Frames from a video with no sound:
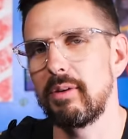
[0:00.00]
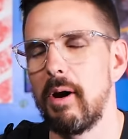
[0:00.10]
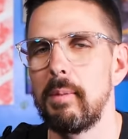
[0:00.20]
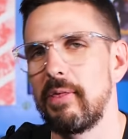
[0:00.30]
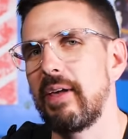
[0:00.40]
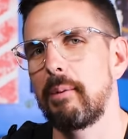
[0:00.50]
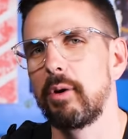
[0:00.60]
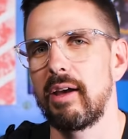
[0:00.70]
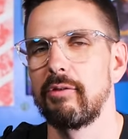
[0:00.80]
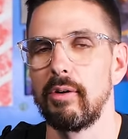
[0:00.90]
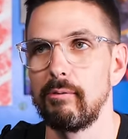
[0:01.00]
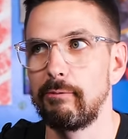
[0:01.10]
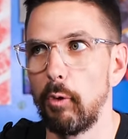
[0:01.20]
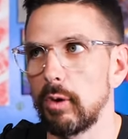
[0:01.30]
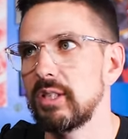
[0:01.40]
the moment that would have
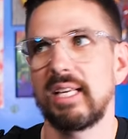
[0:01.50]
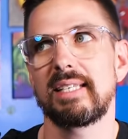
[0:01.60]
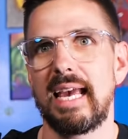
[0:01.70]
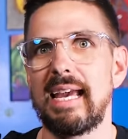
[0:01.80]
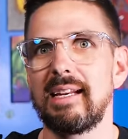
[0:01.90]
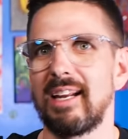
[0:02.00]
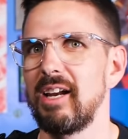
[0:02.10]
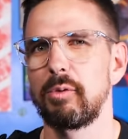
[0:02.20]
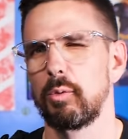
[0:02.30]
forced his hand and